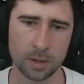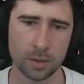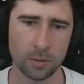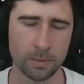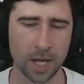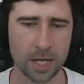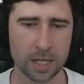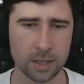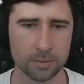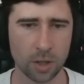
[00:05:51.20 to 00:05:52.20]
We may
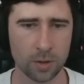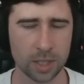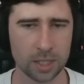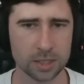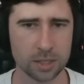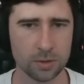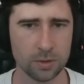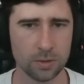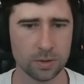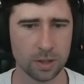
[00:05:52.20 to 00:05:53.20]
end up going
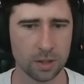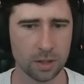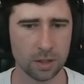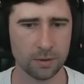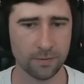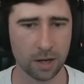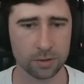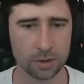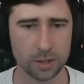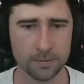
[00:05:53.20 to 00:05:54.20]
into the
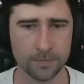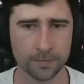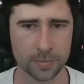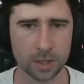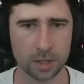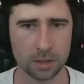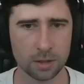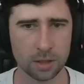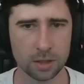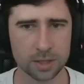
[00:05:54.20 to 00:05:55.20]
Valkyrie
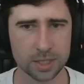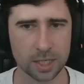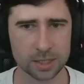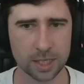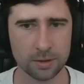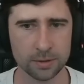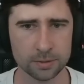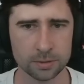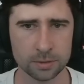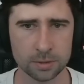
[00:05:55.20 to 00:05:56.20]
in Stark Tower.
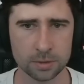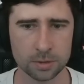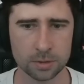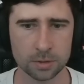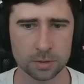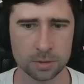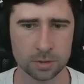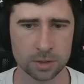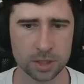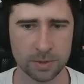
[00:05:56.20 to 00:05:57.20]

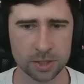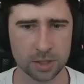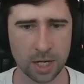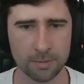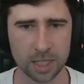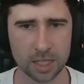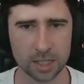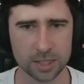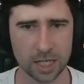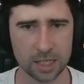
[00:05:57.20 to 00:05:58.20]
Just depends on how many
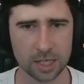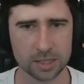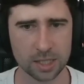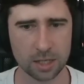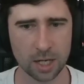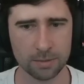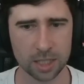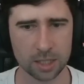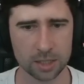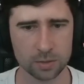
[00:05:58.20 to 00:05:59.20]
cards he gets there and how many
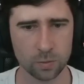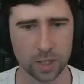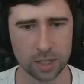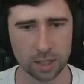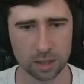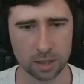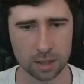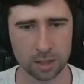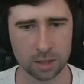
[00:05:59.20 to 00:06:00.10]
cards we get there.